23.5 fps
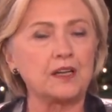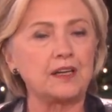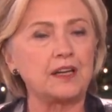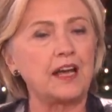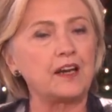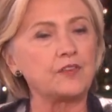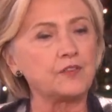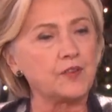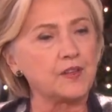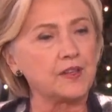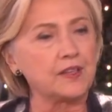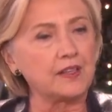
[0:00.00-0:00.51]
and
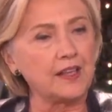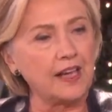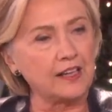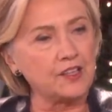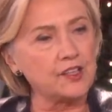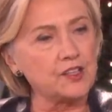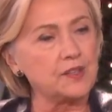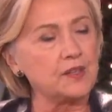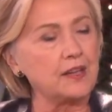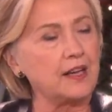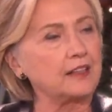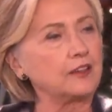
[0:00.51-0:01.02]
after the
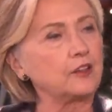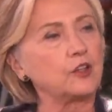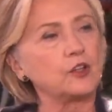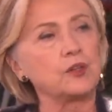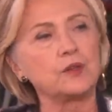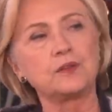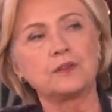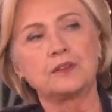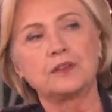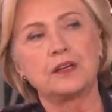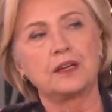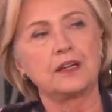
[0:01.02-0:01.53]
election, I
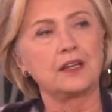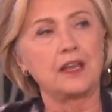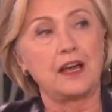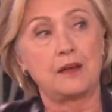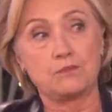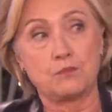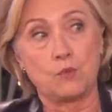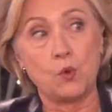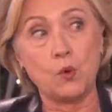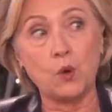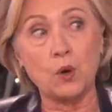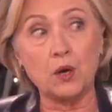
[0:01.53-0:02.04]
learned a
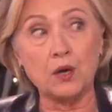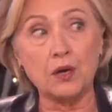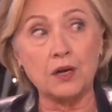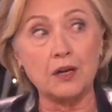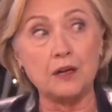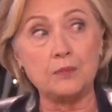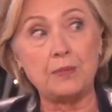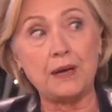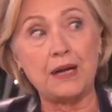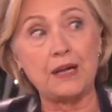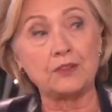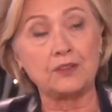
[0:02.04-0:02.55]
lot more
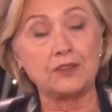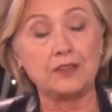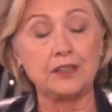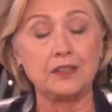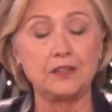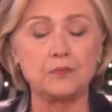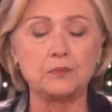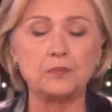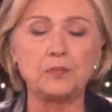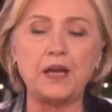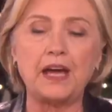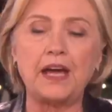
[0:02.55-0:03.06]
about the
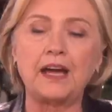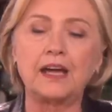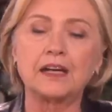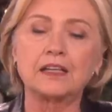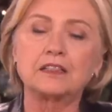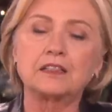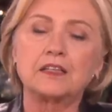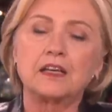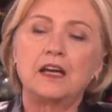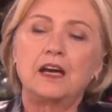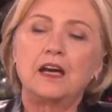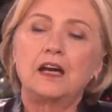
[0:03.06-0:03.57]

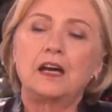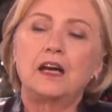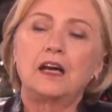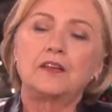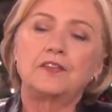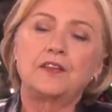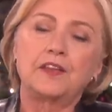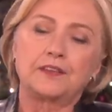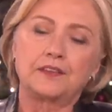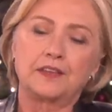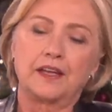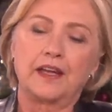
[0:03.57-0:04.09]
impact
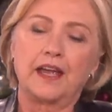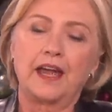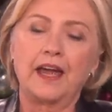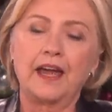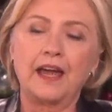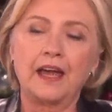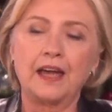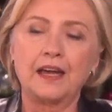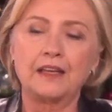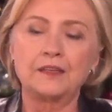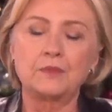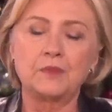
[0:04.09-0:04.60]
that they
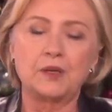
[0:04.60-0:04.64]
had.